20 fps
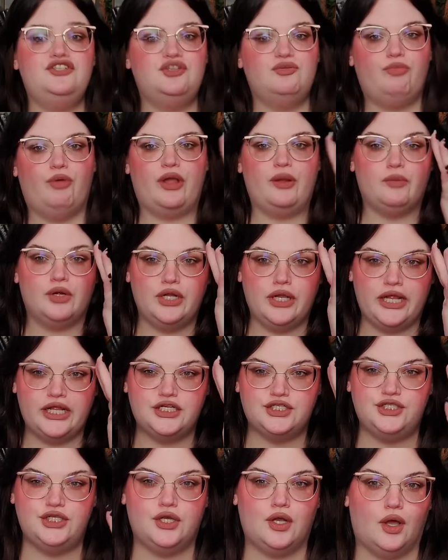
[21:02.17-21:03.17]
to the point where
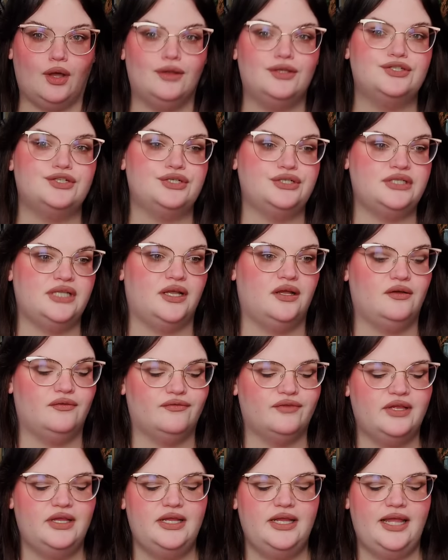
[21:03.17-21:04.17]
like she calls
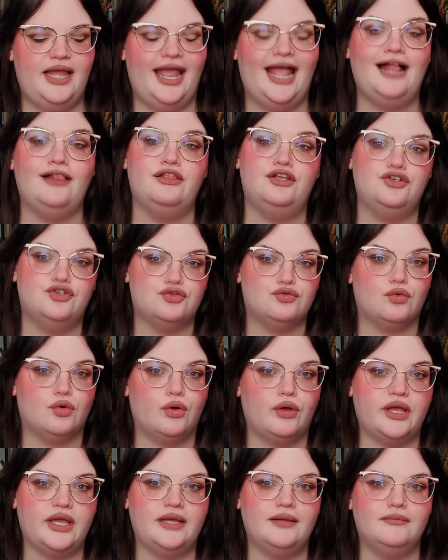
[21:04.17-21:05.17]
herself Helen
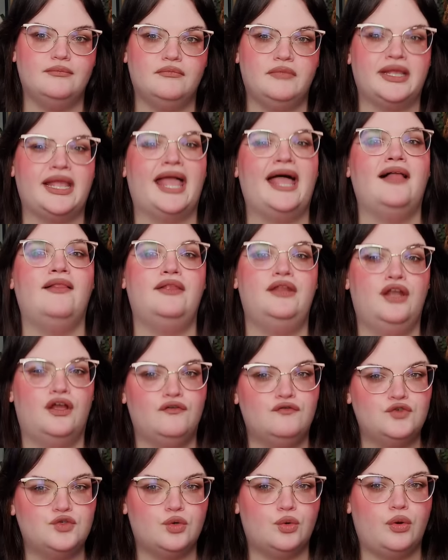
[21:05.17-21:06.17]
Troy, like Helen
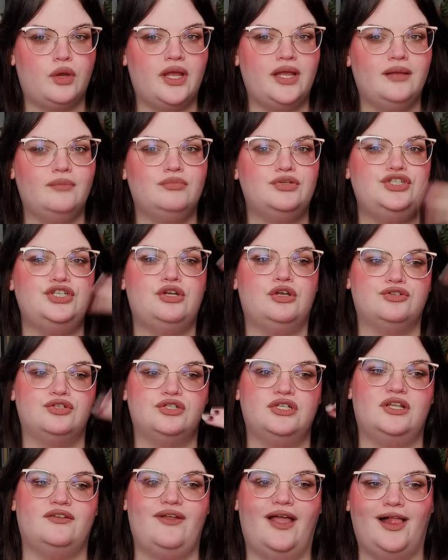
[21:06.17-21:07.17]
of Troy, but she calls
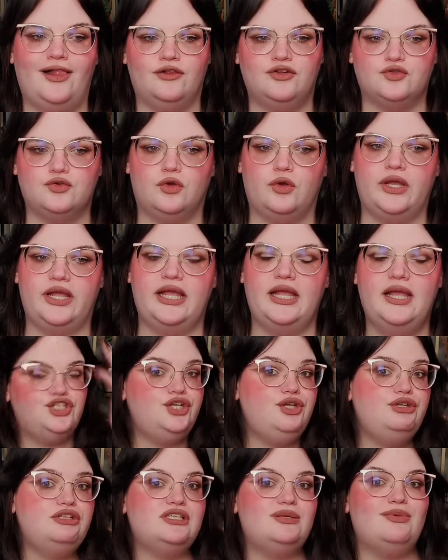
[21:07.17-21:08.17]
herself Helen Troy.
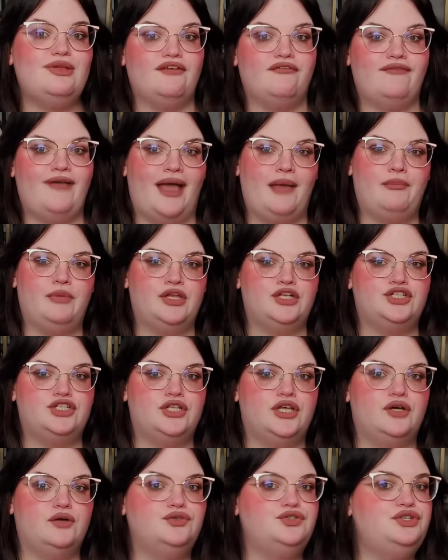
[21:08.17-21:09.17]
She used to be a fat bitch
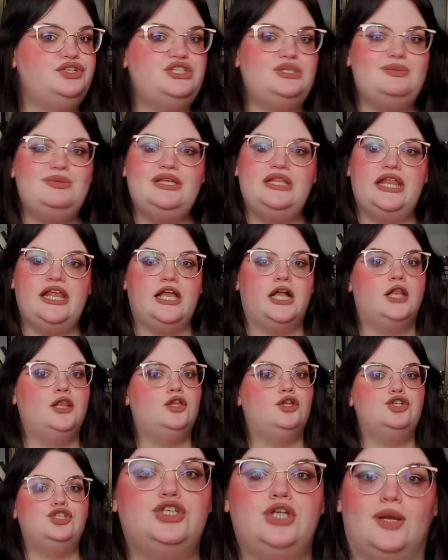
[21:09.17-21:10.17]
though. She used to be like a
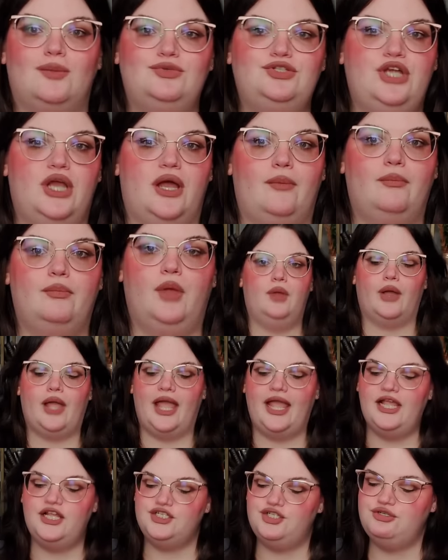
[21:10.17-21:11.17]
little chub,
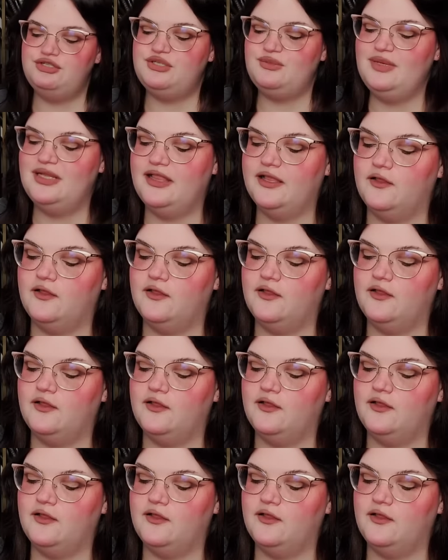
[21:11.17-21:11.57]
okay? She used to be